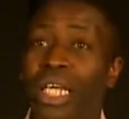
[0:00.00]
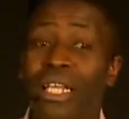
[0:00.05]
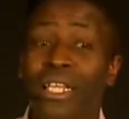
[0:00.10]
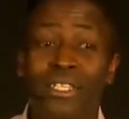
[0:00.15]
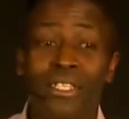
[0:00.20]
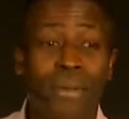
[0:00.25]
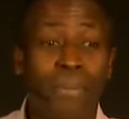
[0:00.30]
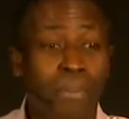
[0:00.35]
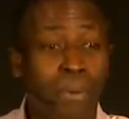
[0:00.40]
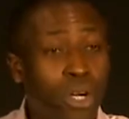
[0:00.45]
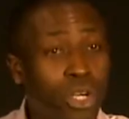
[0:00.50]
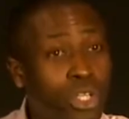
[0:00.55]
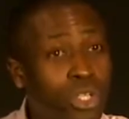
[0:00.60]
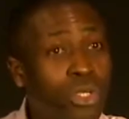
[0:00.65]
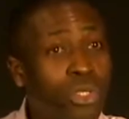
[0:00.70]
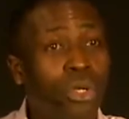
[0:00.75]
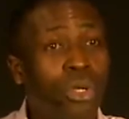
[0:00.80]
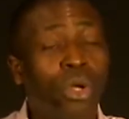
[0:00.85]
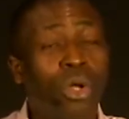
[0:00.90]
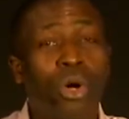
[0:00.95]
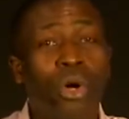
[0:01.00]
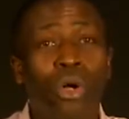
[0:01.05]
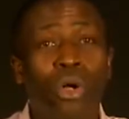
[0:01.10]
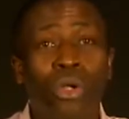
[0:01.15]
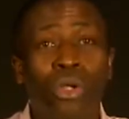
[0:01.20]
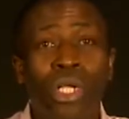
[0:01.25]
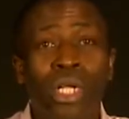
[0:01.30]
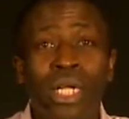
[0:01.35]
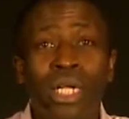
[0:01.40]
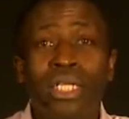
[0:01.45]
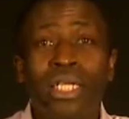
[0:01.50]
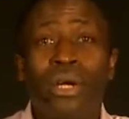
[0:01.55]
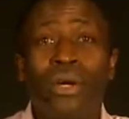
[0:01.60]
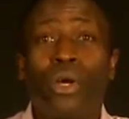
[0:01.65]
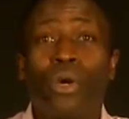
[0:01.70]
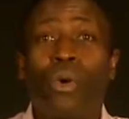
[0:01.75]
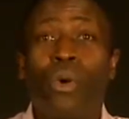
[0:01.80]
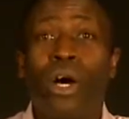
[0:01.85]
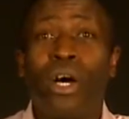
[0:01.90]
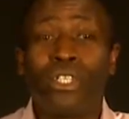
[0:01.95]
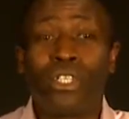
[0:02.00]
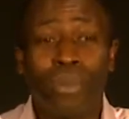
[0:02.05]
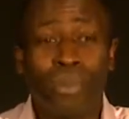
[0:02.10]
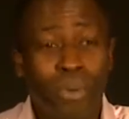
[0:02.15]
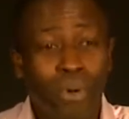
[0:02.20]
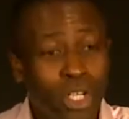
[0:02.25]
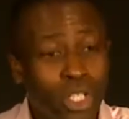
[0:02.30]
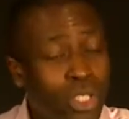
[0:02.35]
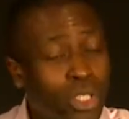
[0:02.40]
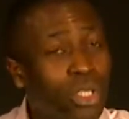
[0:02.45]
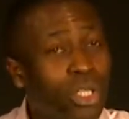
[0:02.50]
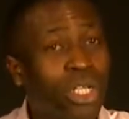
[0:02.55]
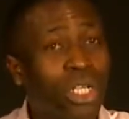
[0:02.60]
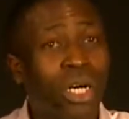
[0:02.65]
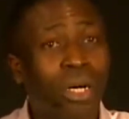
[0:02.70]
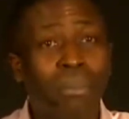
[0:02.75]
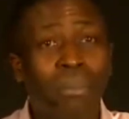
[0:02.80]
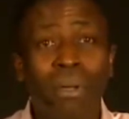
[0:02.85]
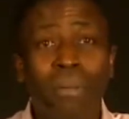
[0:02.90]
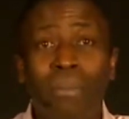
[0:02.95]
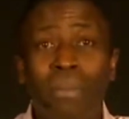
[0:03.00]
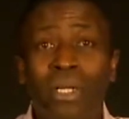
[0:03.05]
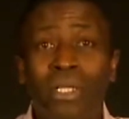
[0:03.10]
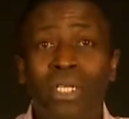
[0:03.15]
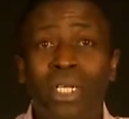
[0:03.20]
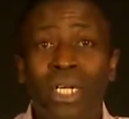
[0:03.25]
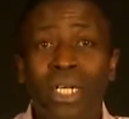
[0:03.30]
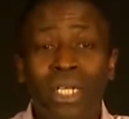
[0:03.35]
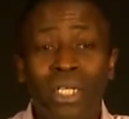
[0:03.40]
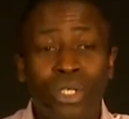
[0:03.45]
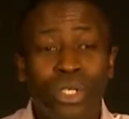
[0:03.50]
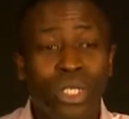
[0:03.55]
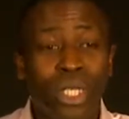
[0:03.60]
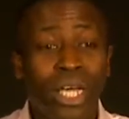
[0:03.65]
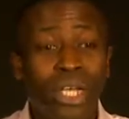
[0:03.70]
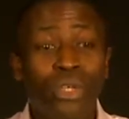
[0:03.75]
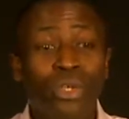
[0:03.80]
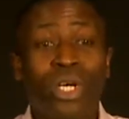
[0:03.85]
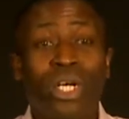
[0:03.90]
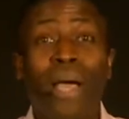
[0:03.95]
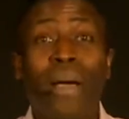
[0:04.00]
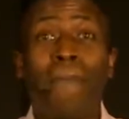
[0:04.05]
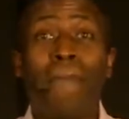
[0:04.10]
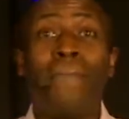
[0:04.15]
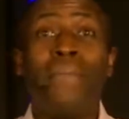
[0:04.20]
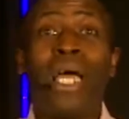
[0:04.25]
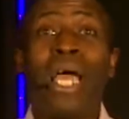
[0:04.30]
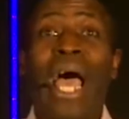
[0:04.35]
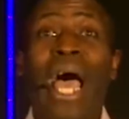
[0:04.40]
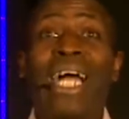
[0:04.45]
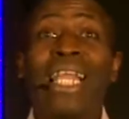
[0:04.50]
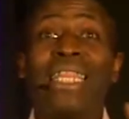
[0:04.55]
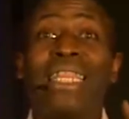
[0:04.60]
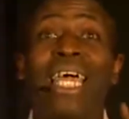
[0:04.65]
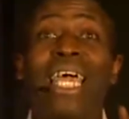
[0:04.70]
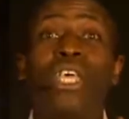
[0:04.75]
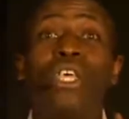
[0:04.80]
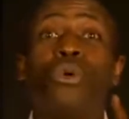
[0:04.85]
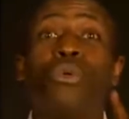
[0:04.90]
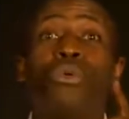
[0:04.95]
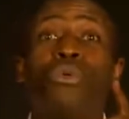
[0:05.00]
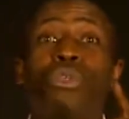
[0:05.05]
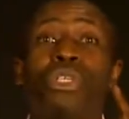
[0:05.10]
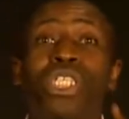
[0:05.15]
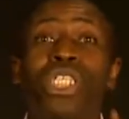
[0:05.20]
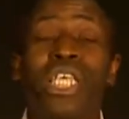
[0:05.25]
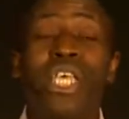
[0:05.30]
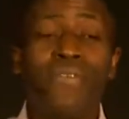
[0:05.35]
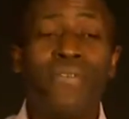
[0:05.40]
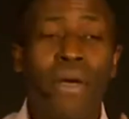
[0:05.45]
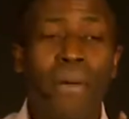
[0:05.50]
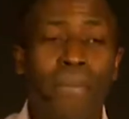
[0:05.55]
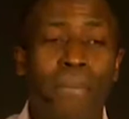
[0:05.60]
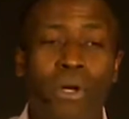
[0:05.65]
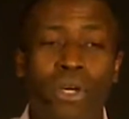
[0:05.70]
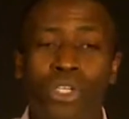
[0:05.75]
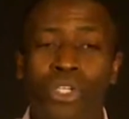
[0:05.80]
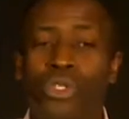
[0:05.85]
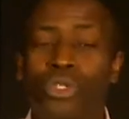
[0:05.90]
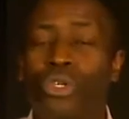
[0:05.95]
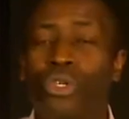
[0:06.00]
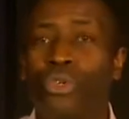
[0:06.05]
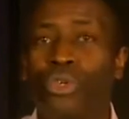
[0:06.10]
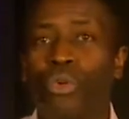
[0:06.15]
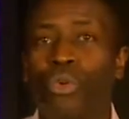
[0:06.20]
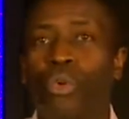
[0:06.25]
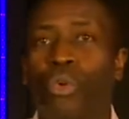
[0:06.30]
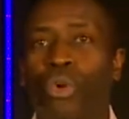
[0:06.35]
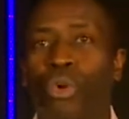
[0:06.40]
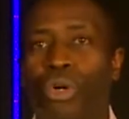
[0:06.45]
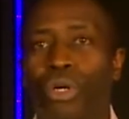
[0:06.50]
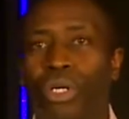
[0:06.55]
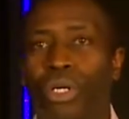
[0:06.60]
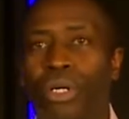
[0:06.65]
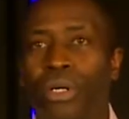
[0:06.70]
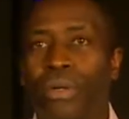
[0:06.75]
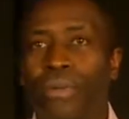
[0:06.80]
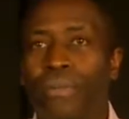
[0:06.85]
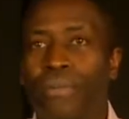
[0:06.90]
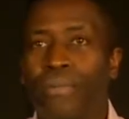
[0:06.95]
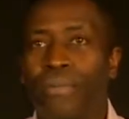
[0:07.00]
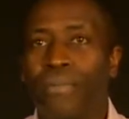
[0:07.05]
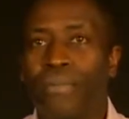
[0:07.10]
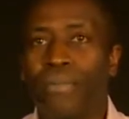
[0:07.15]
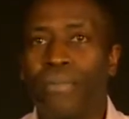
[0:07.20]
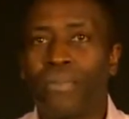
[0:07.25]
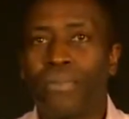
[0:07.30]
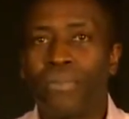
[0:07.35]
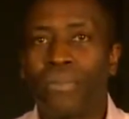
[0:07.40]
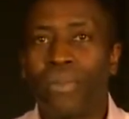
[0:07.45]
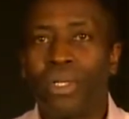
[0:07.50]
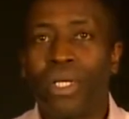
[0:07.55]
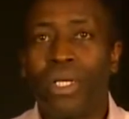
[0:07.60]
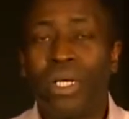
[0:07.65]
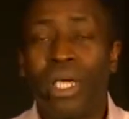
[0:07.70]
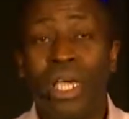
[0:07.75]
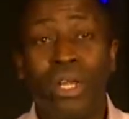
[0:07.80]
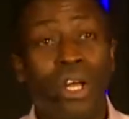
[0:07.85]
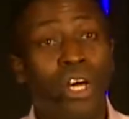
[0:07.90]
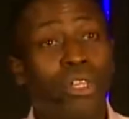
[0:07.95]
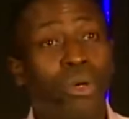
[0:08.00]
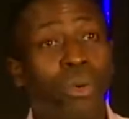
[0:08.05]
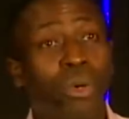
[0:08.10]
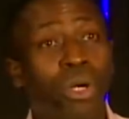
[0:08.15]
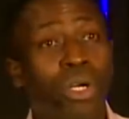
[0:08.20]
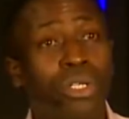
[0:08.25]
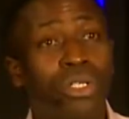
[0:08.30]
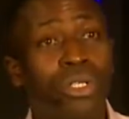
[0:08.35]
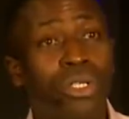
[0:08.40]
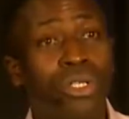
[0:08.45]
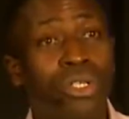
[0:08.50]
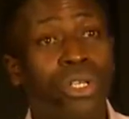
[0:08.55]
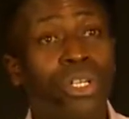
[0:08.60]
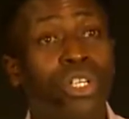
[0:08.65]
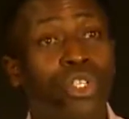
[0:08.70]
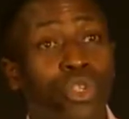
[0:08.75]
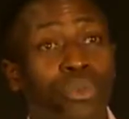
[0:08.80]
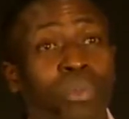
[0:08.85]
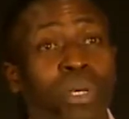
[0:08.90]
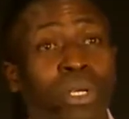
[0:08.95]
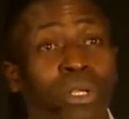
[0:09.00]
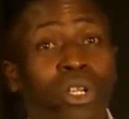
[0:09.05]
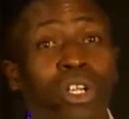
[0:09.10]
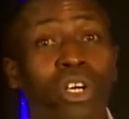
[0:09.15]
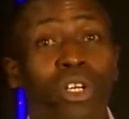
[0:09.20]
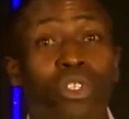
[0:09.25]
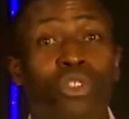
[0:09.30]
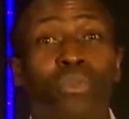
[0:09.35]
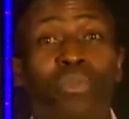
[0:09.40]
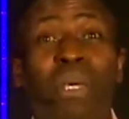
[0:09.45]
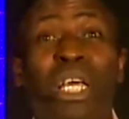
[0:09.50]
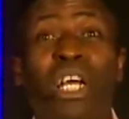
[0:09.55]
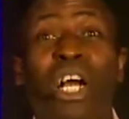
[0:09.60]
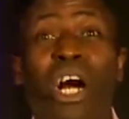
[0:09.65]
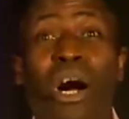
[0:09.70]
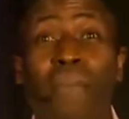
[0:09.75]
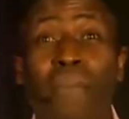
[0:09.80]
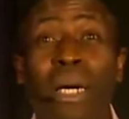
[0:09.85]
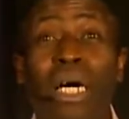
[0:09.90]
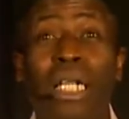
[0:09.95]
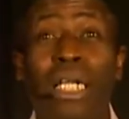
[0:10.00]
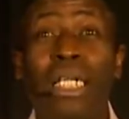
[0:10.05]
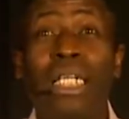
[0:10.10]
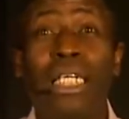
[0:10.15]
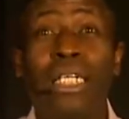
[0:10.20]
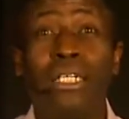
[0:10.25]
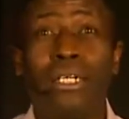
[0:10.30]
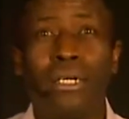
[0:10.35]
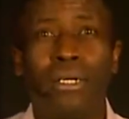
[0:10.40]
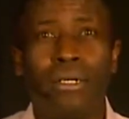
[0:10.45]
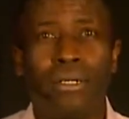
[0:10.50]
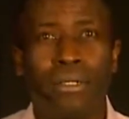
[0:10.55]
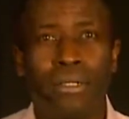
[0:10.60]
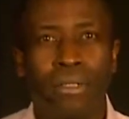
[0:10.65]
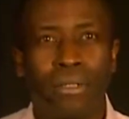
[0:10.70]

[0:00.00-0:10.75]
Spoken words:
It is a personal call that requires a personal commitment so that you can, and then you will receive a personal reward. In other words, you need to become a leader.